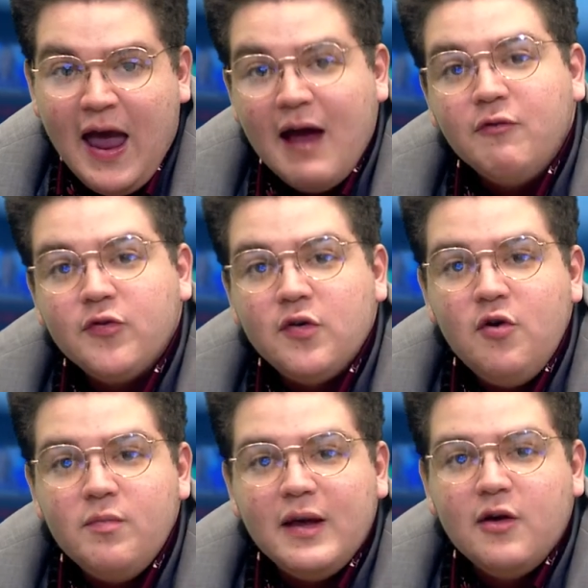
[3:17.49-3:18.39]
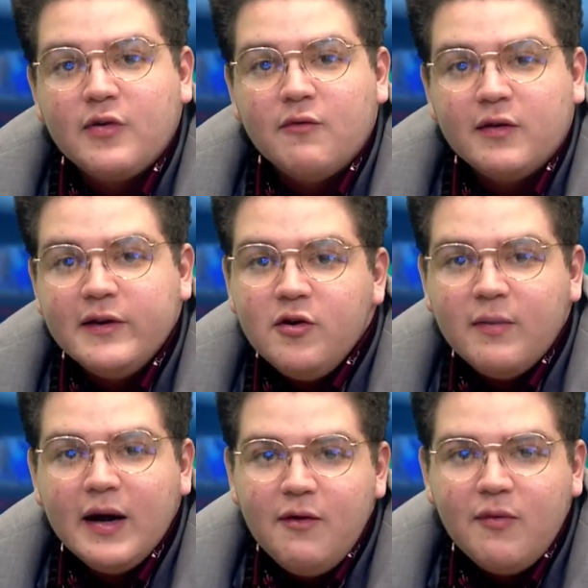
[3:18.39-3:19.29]
and will soon be using what little
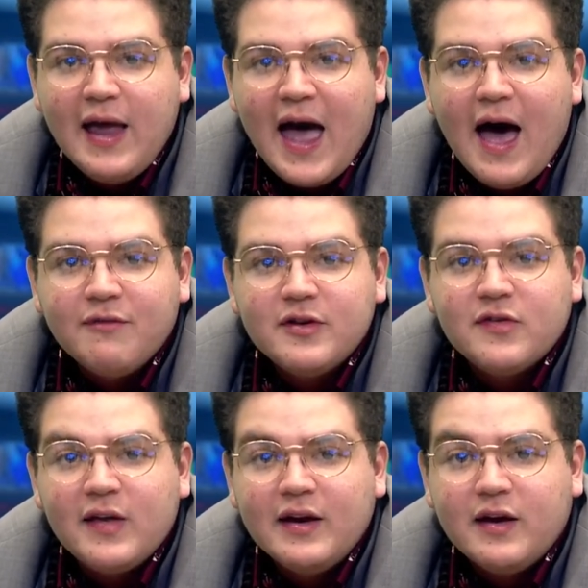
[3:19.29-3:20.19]
money we have to send